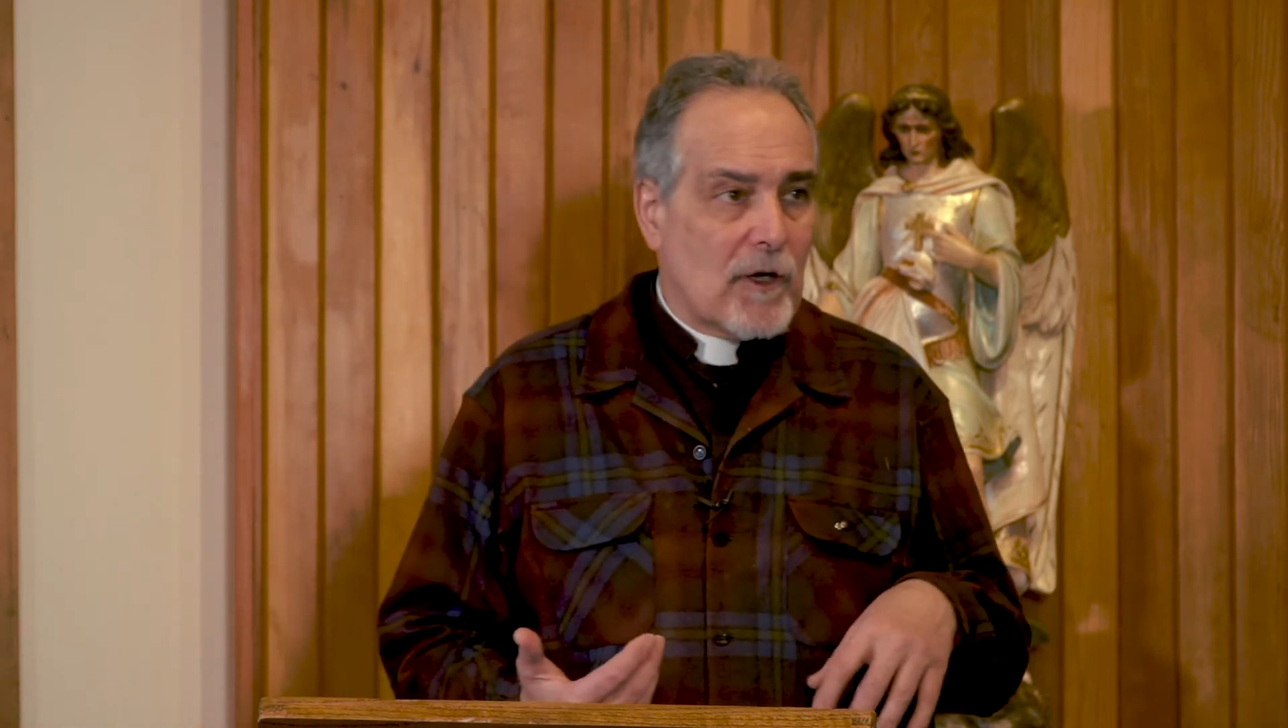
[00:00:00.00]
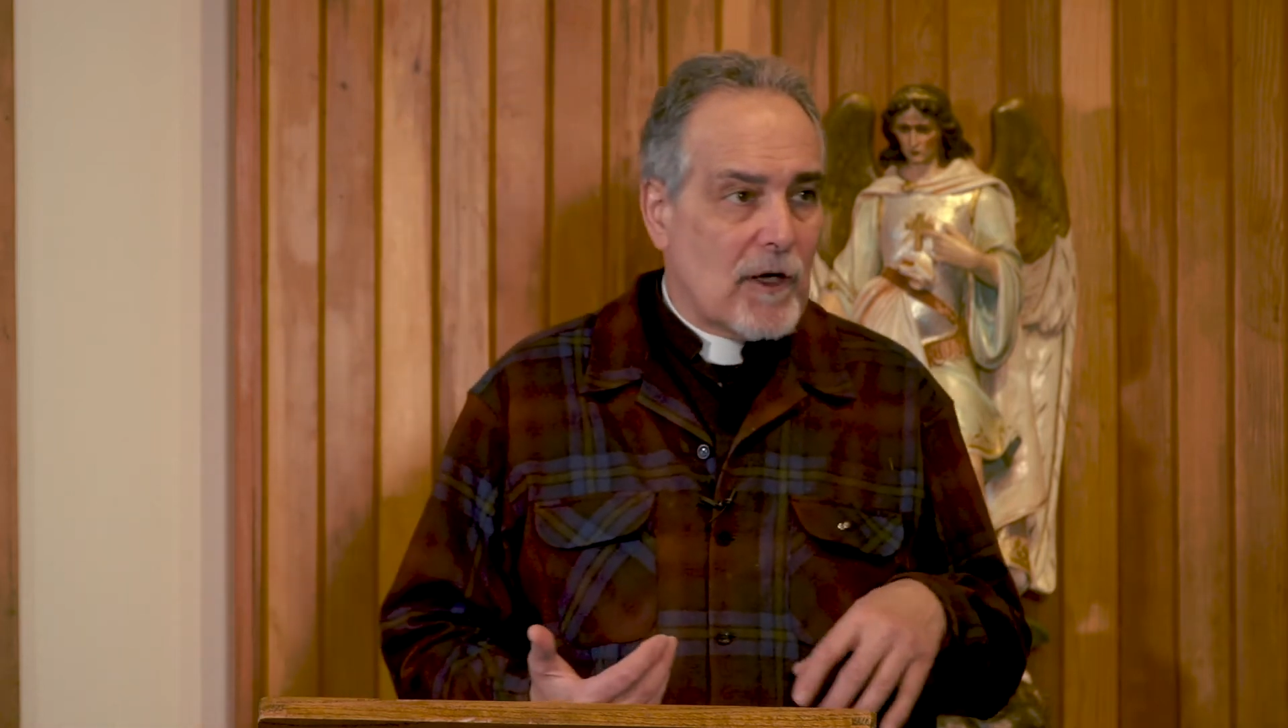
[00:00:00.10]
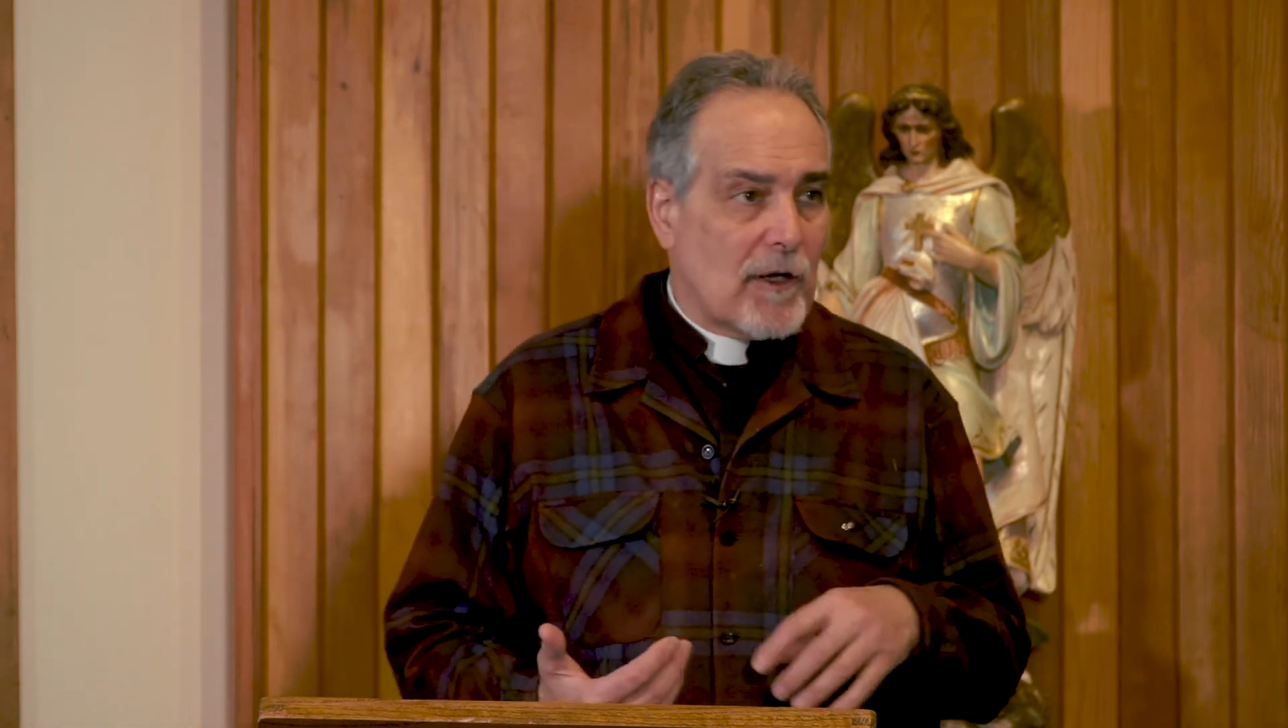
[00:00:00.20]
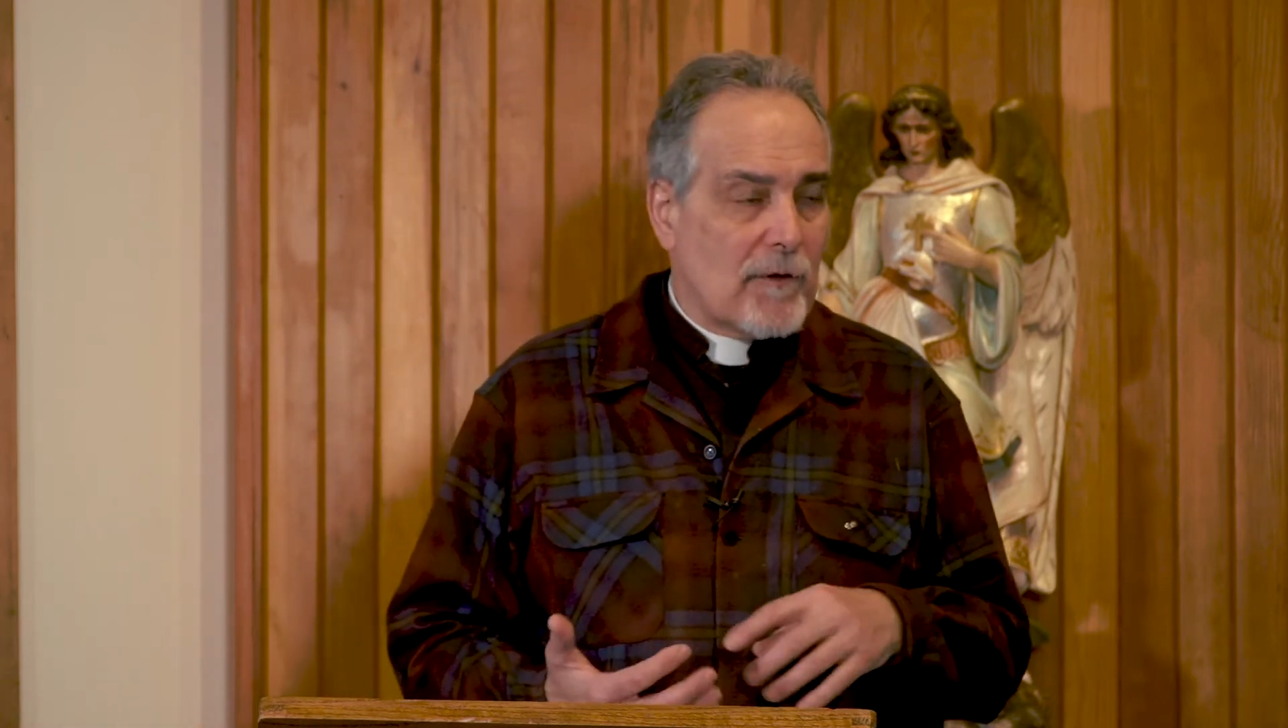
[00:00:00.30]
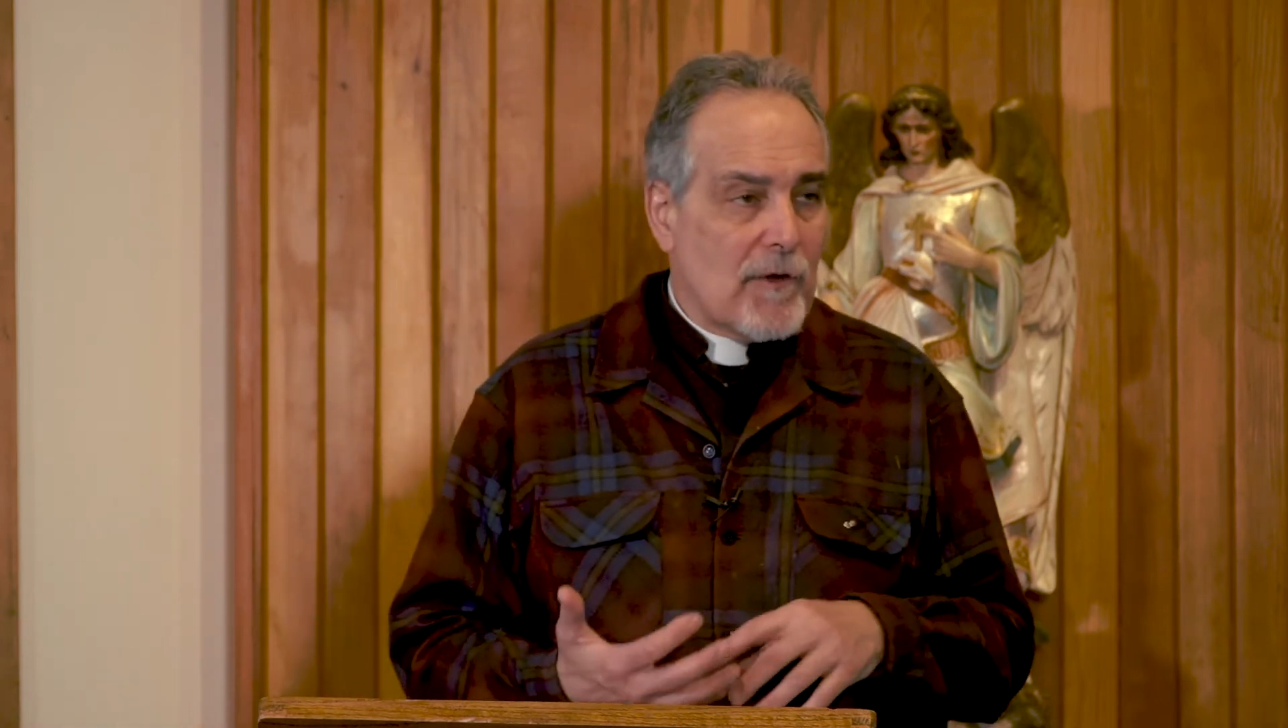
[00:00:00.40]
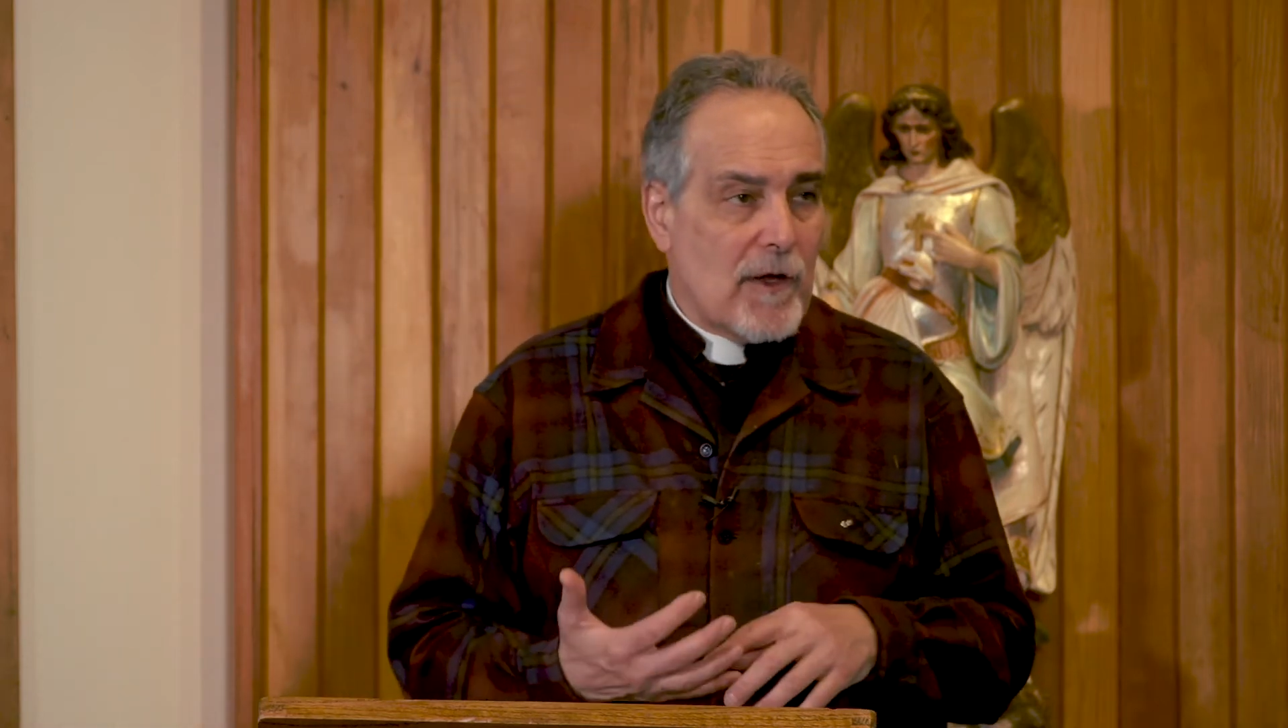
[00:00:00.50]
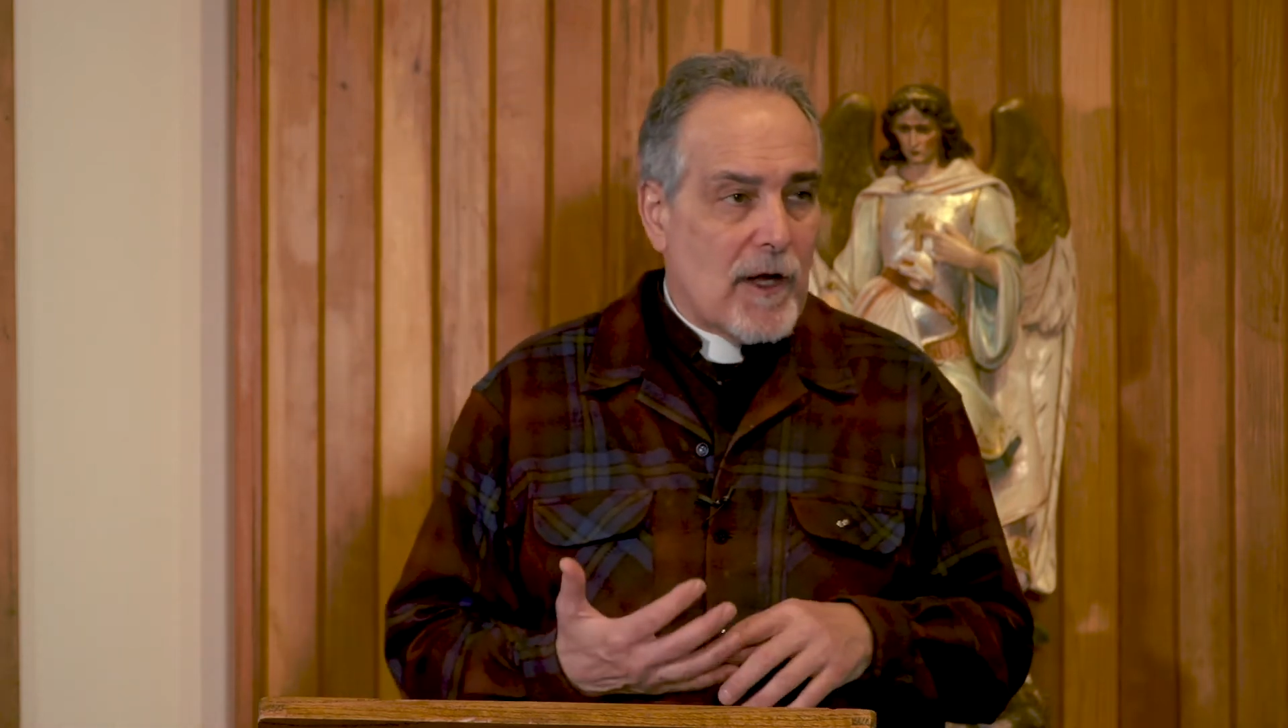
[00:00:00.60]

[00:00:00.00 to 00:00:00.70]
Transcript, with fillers: uh,